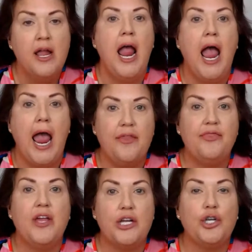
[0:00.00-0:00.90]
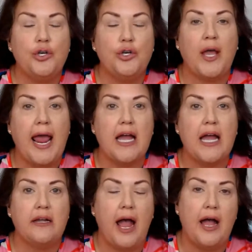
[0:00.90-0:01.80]
and then you
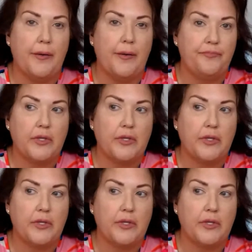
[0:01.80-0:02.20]
can,